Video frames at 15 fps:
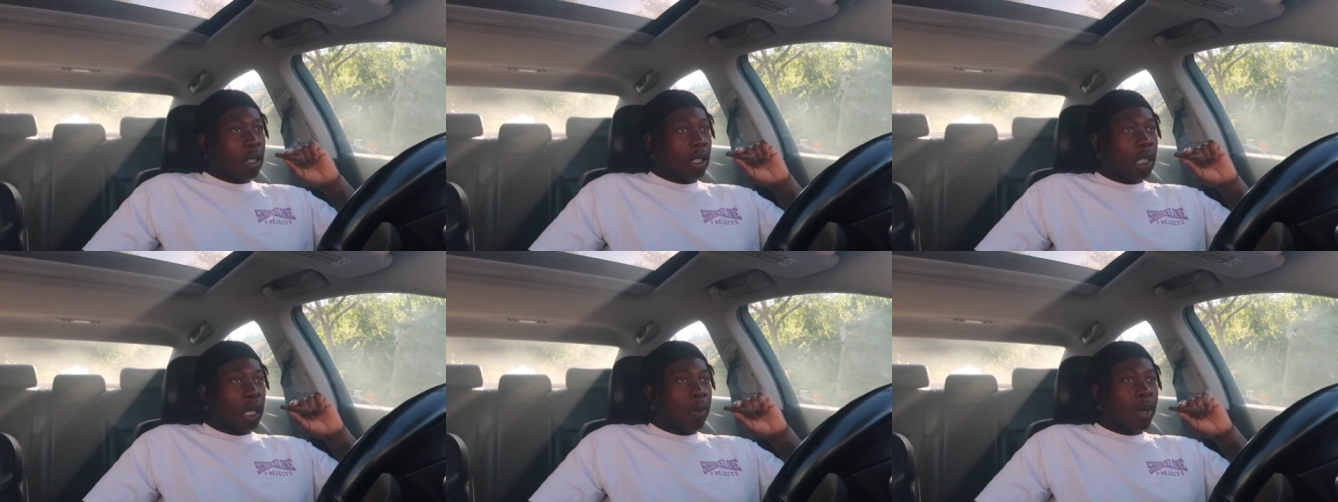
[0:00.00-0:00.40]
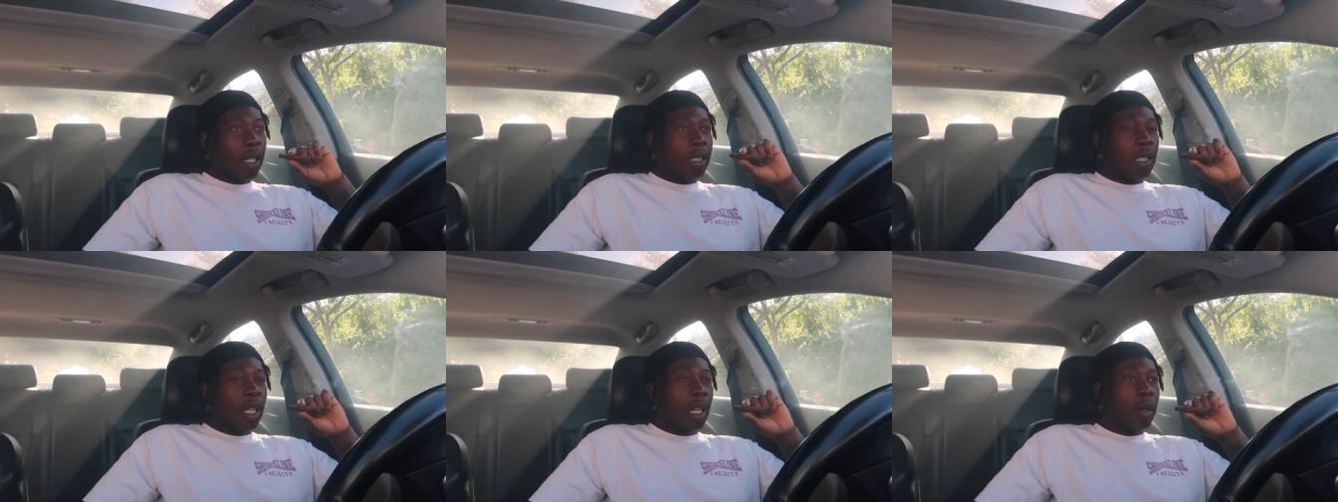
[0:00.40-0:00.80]
set
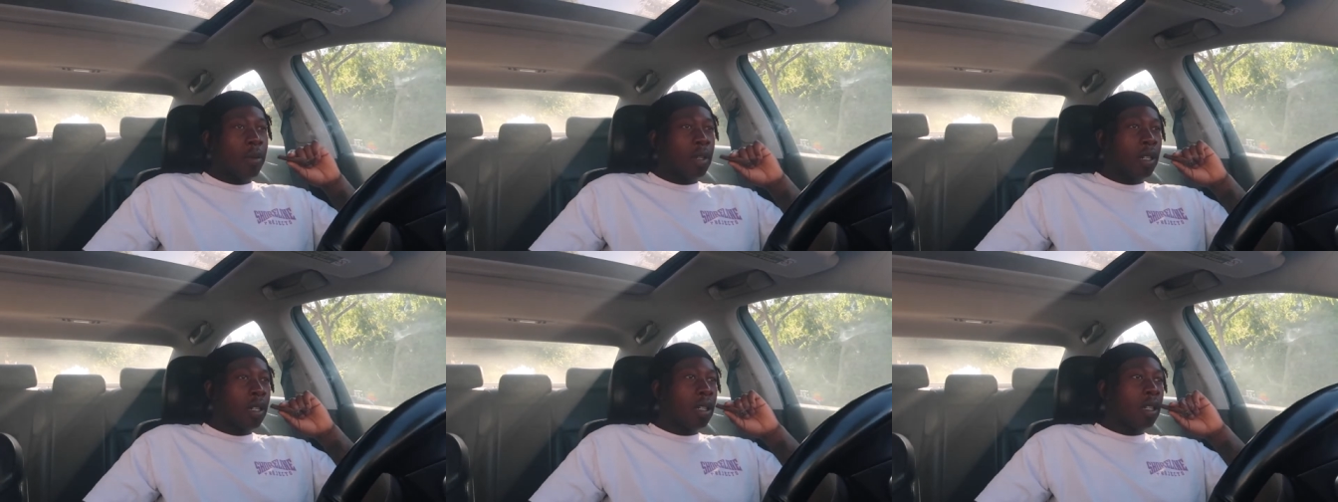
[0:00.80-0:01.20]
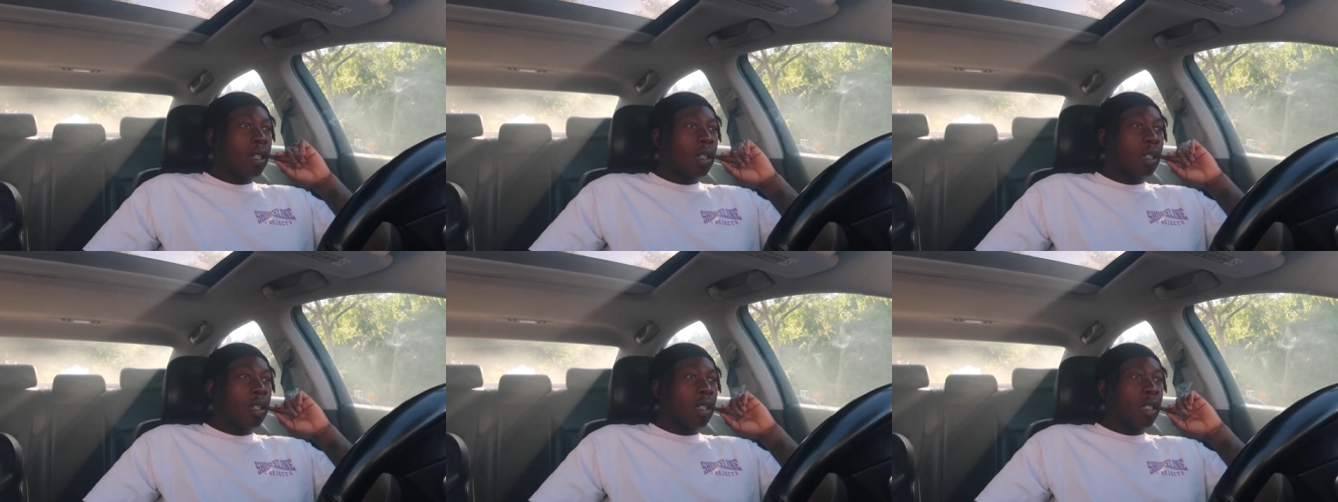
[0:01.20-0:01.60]
my timer,
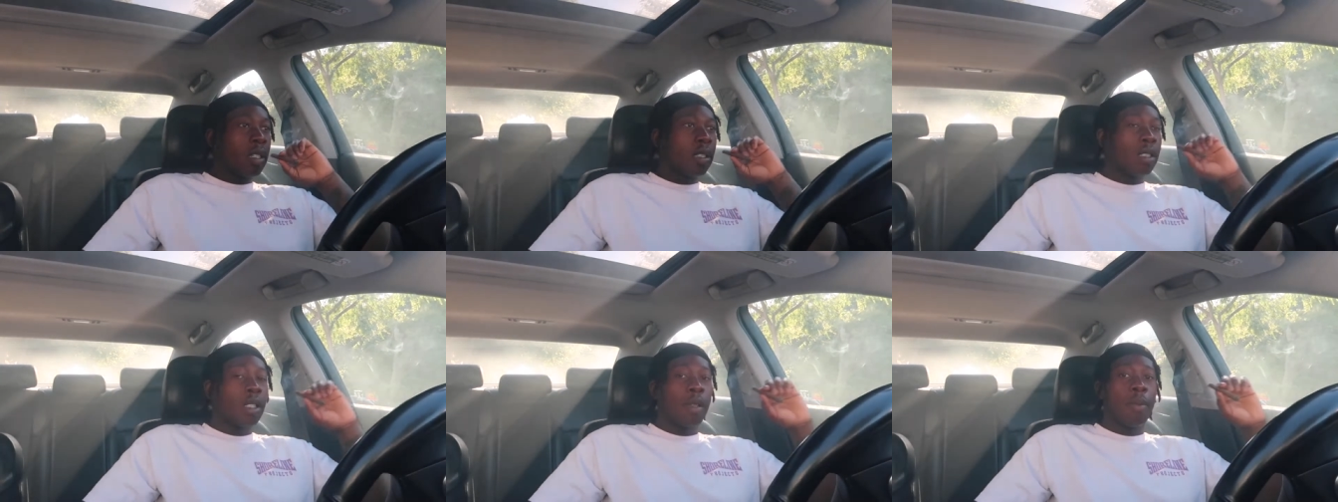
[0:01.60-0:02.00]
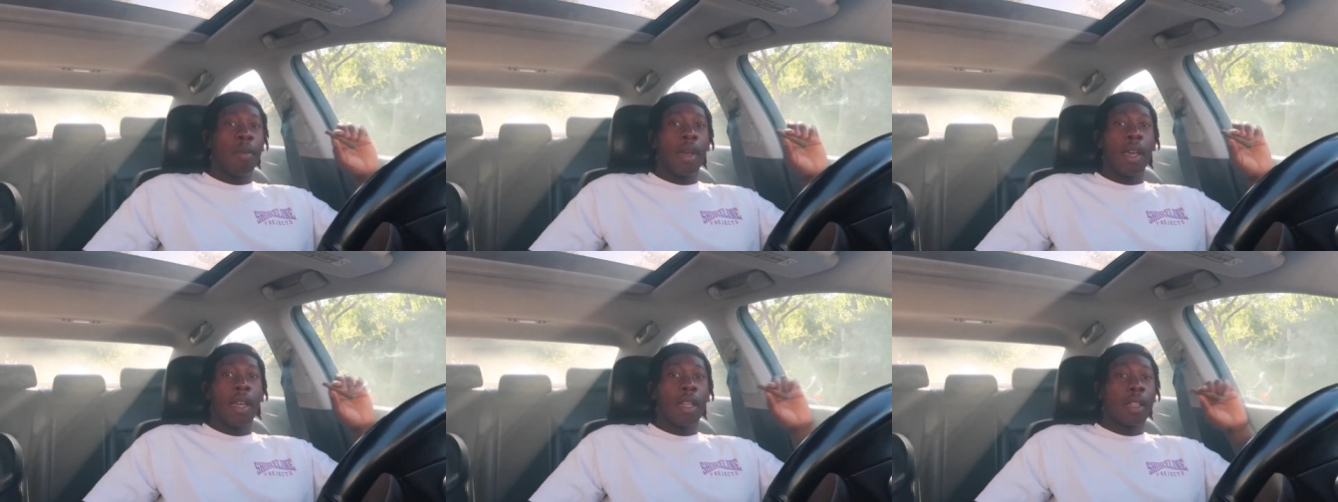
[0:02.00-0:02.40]
sit
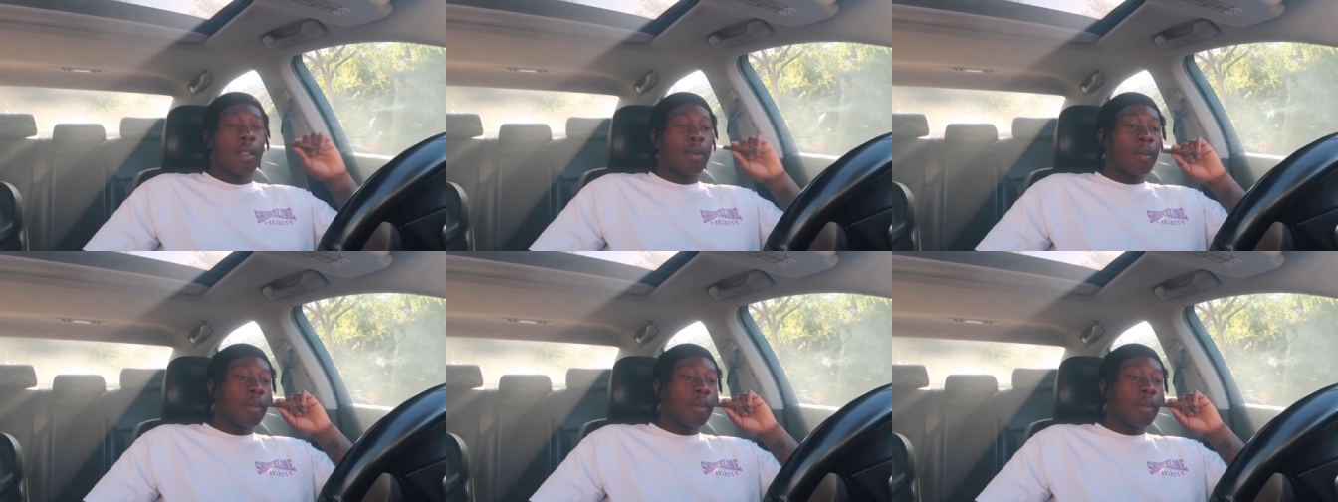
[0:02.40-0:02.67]
back.